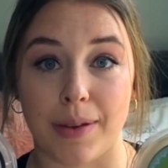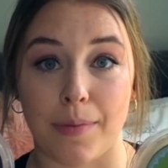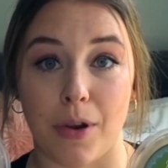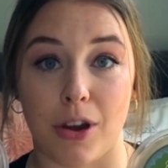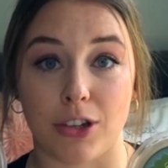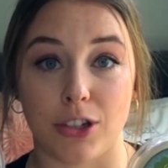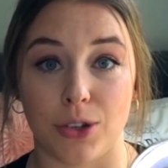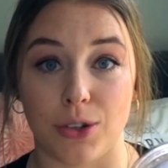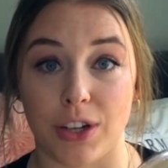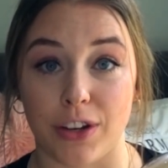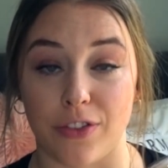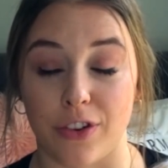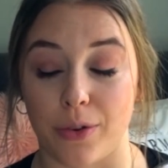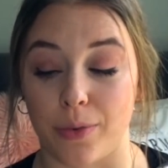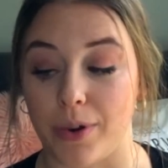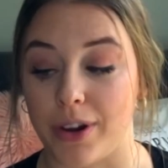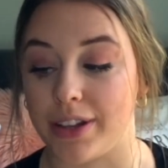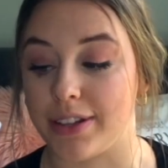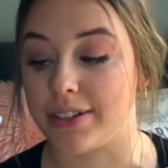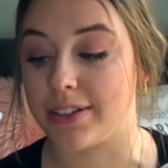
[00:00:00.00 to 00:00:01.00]
I bought 2
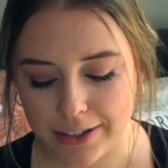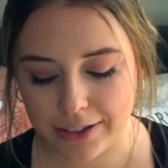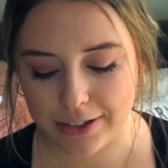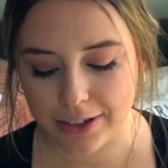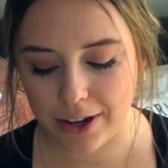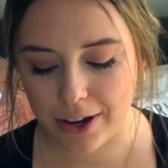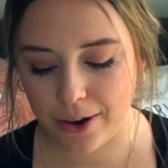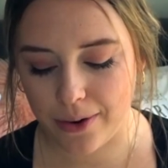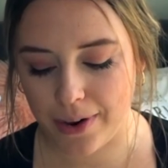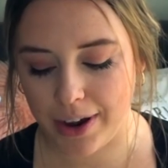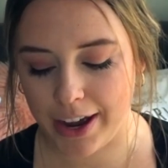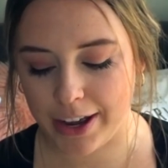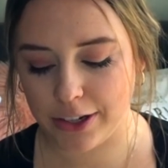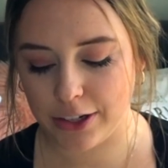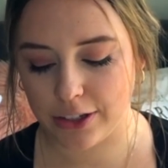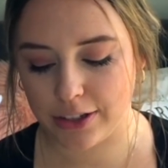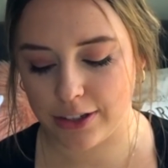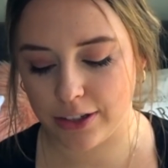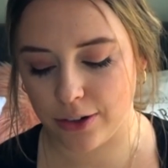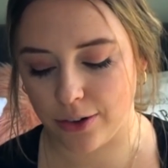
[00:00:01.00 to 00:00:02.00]
different ones. So I
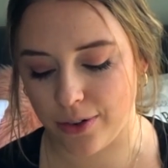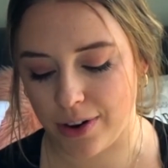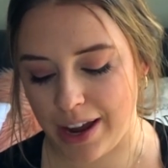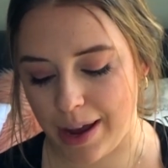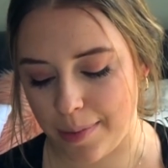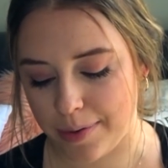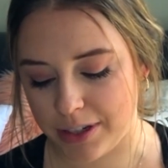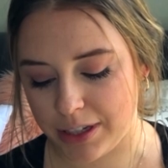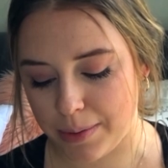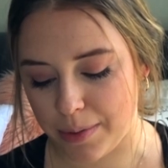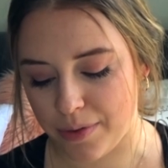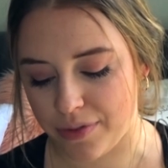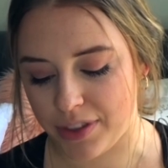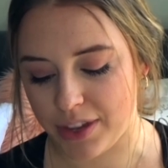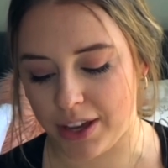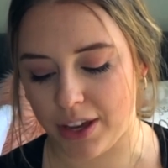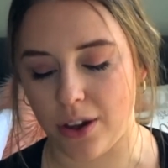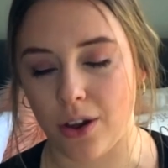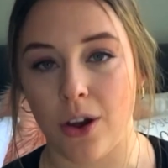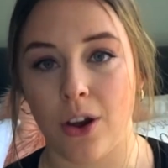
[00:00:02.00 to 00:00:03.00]
just grabbed some of
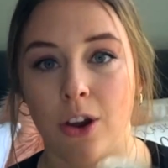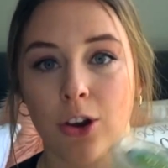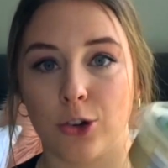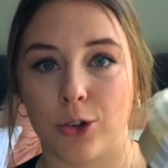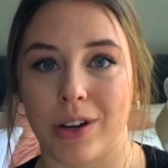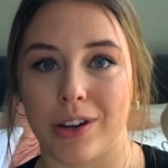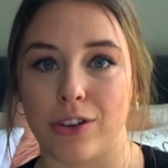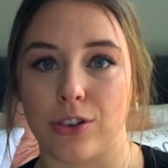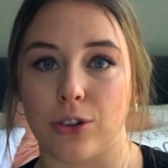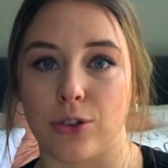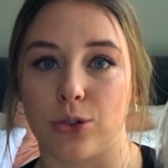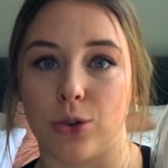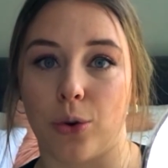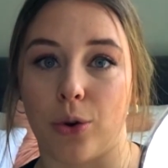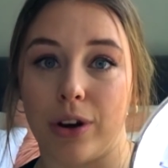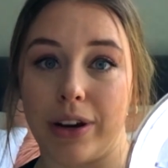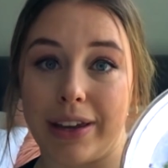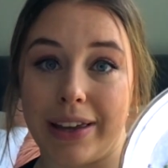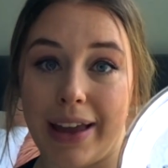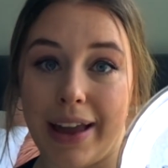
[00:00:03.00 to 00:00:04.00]
the Trader Joe's
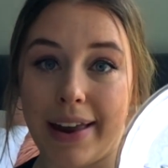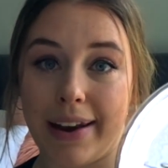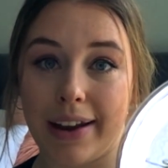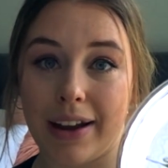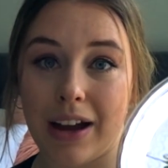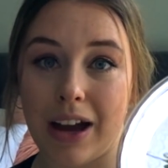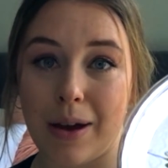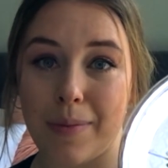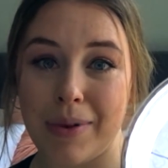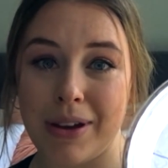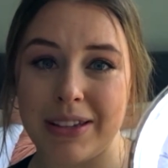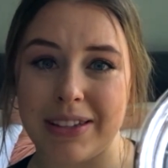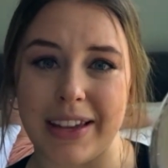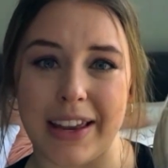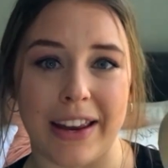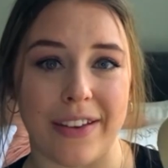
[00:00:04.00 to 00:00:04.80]
organic hummus.